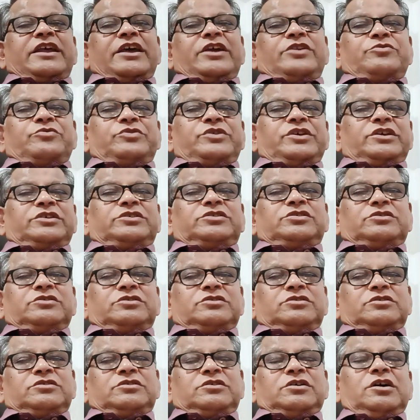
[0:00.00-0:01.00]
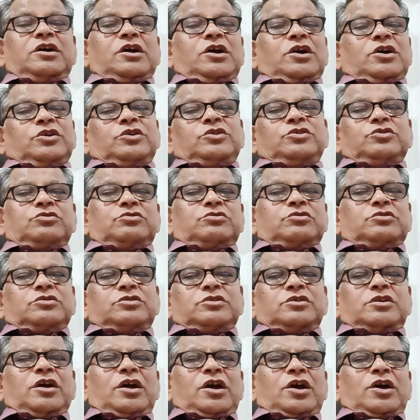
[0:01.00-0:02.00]
to this,
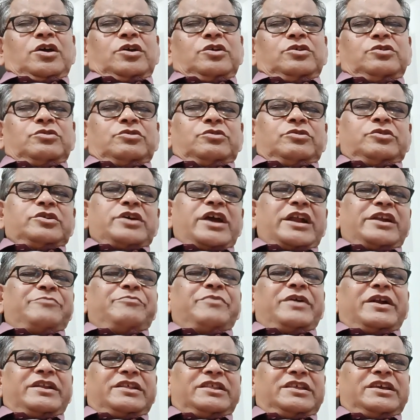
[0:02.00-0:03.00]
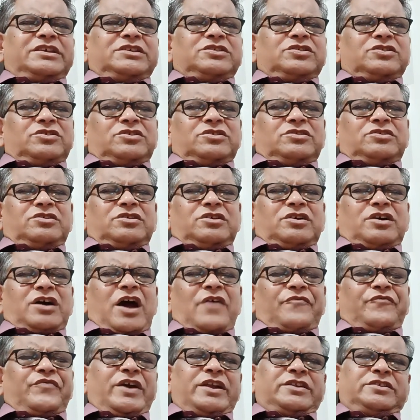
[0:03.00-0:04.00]
you admit this
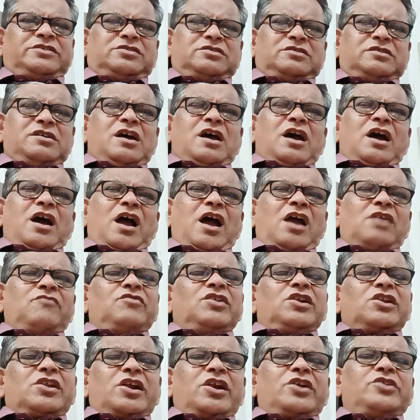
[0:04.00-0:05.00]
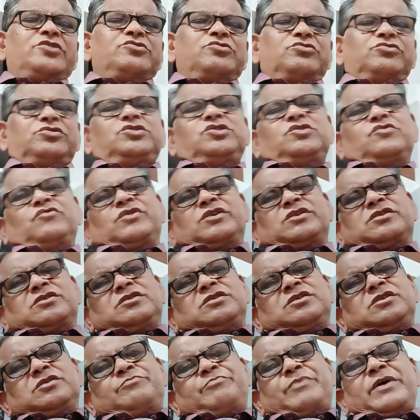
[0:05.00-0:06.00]
offense, I will reduce your
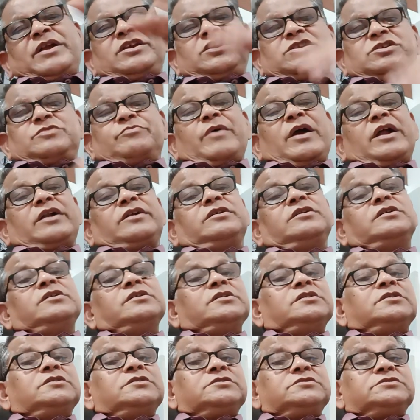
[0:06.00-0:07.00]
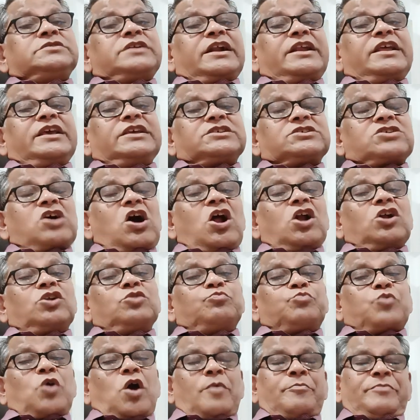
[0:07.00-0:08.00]
punishment. That is
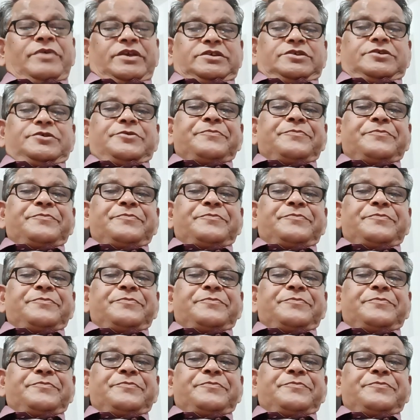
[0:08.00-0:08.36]
called promise.